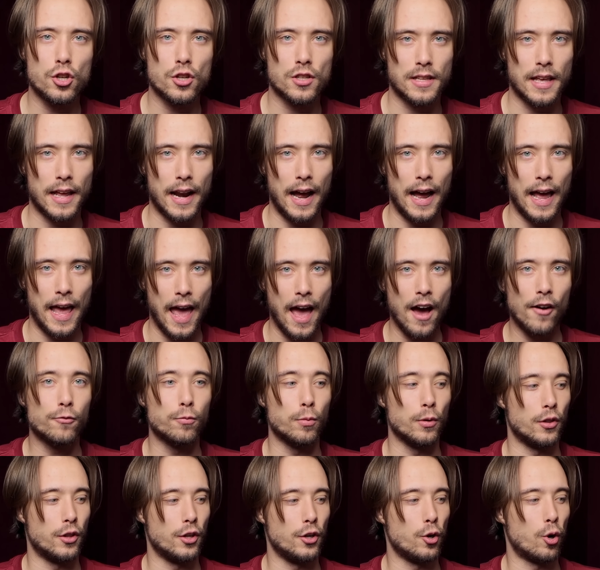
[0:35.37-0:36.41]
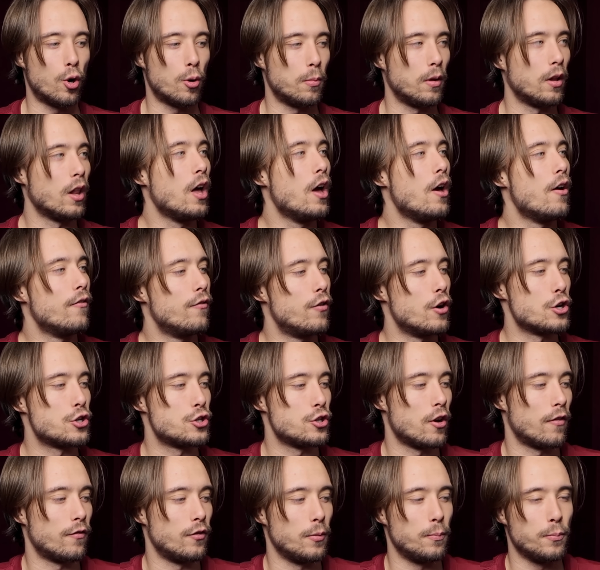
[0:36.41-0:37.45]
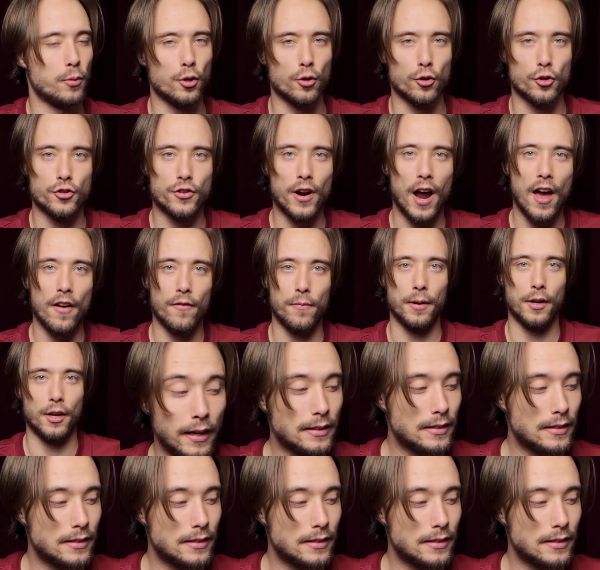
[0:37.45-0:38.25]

issues that I have with the normal version of the Pure Drive,